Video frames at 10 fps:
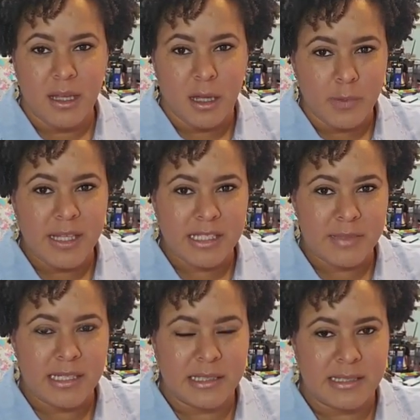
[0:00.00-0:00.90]
I hope that's
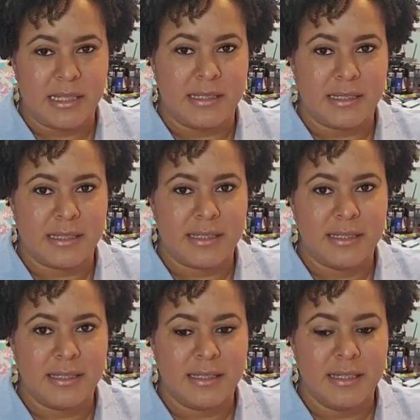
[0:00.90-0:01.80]
making sense.
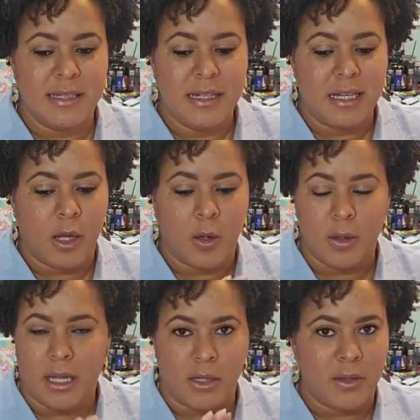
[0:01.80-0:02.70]

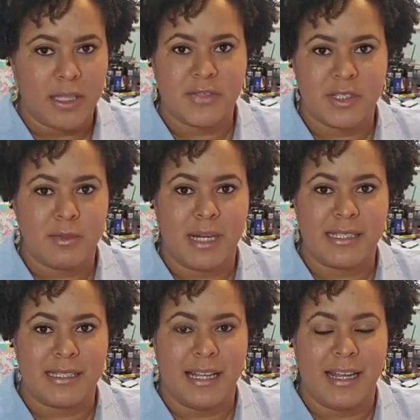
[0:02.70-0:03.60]
And I know that's for
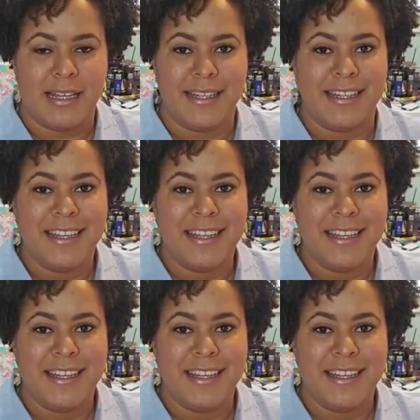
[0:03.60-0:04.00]
somebody today.